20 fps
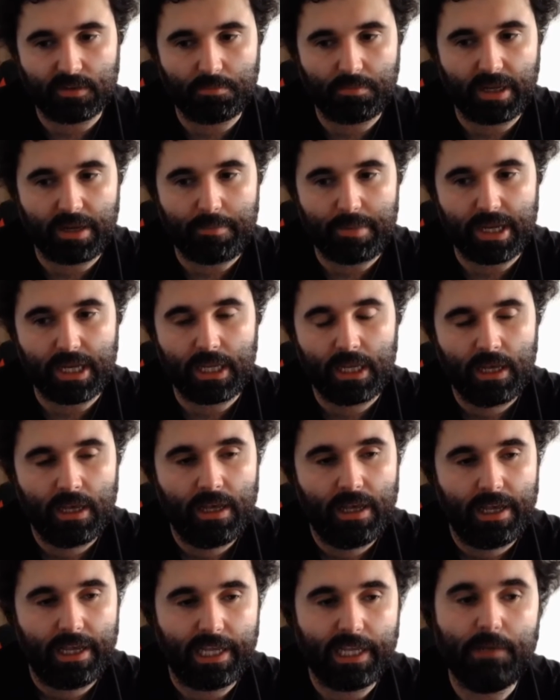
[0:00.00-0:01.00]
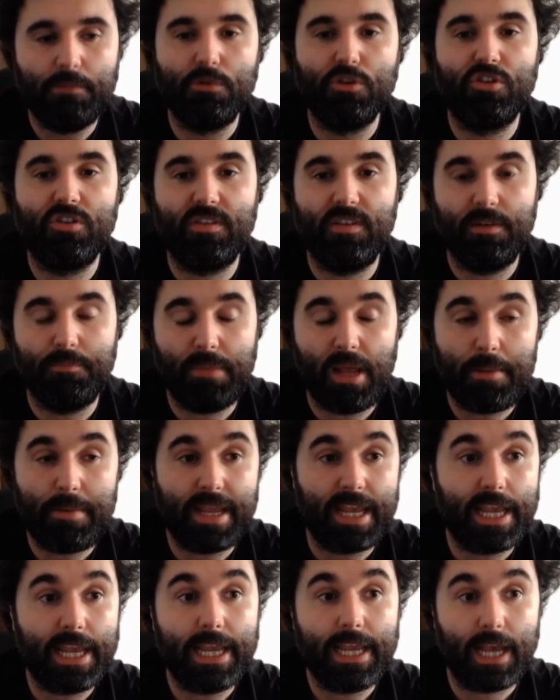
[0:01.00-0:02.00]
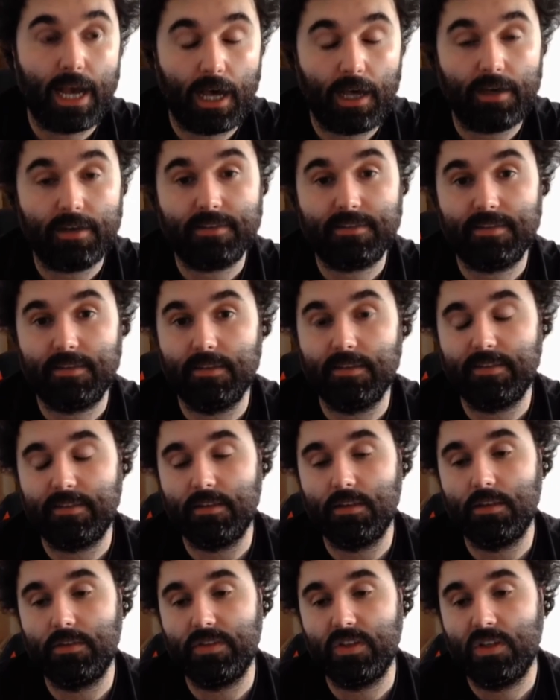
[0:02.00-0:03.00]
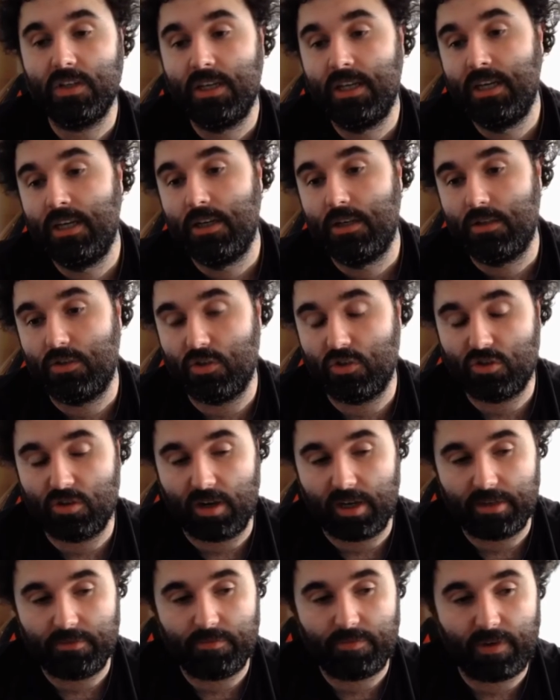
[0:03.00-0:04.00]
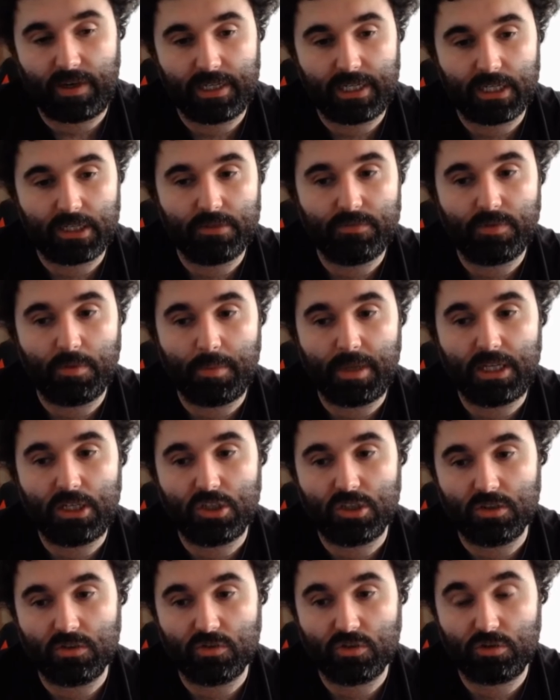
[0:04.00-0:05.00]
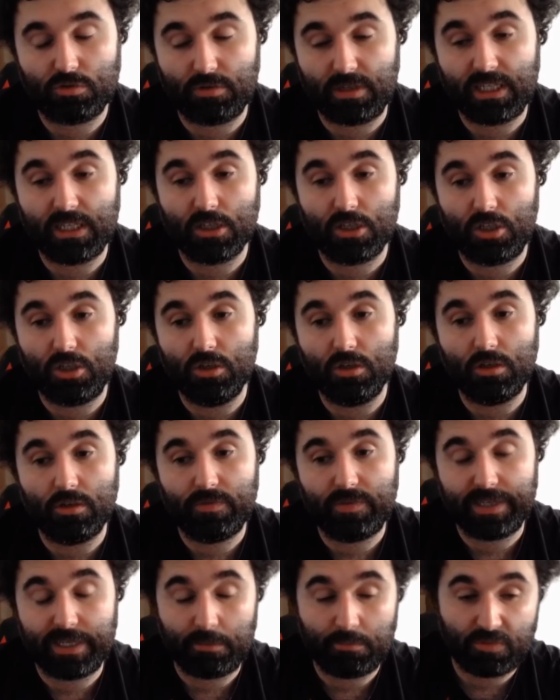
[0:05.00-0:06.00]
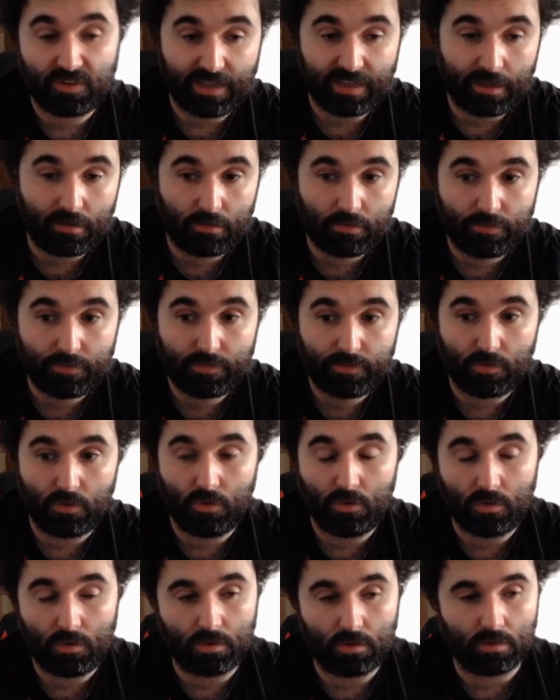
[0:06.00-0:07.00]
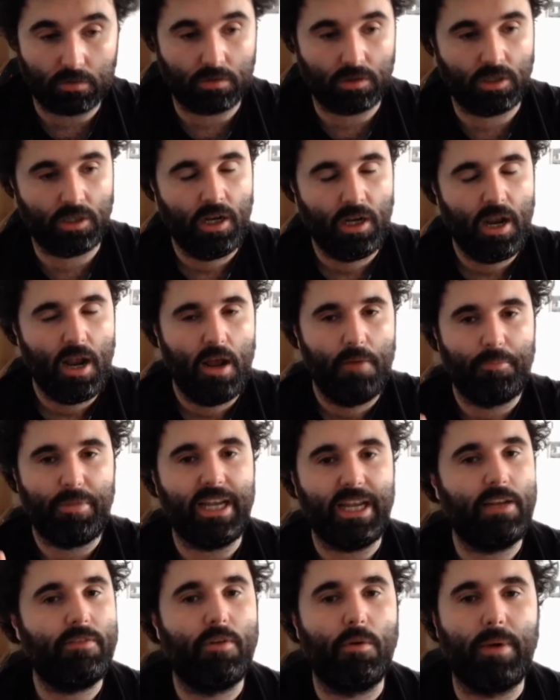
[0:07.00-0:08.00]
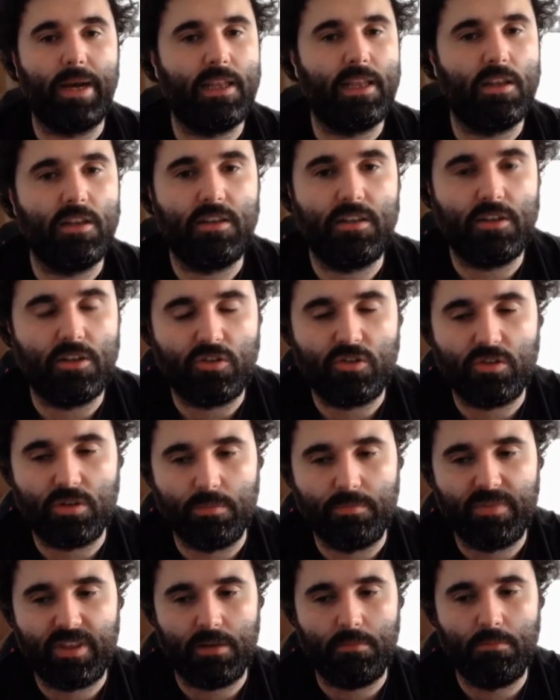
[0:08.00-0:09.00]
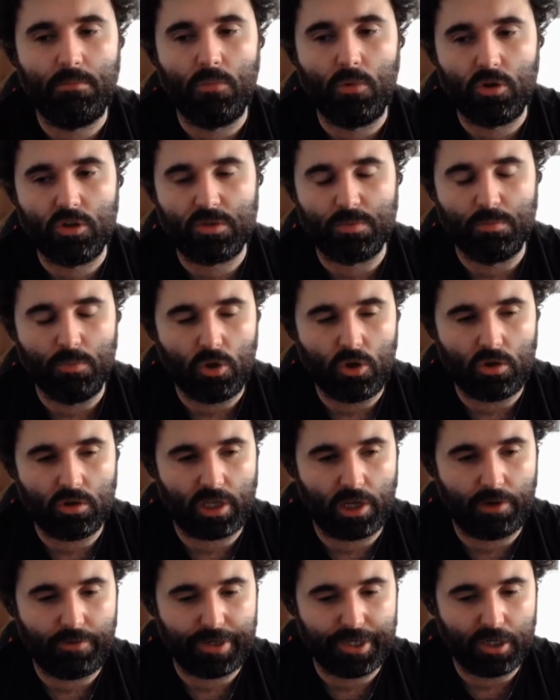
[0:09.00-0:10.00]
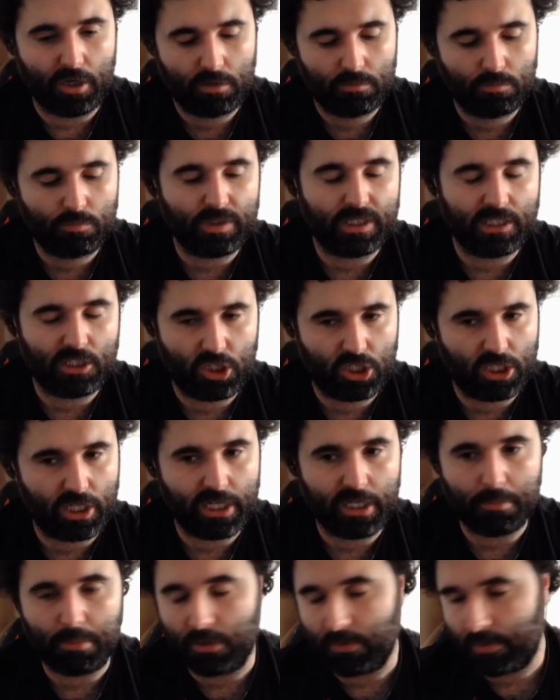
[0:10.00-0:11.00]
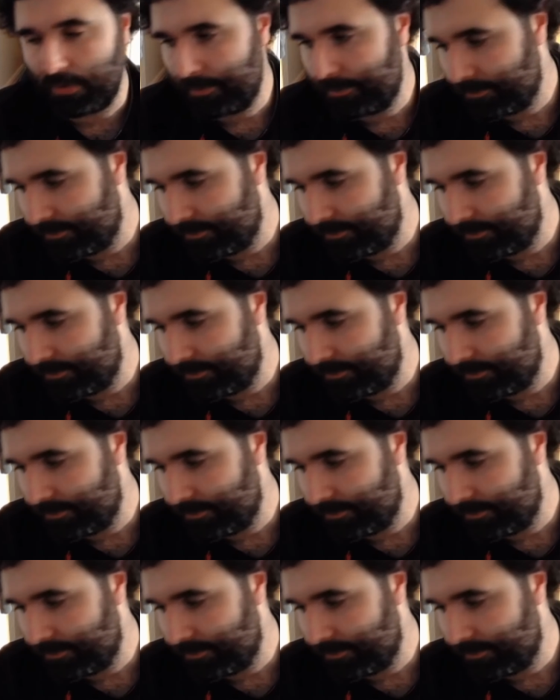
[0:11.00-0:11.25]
Maybe he hacked the server to try and find out information to create a cure for himself, but either way, there's something much more going on with this shady bloke.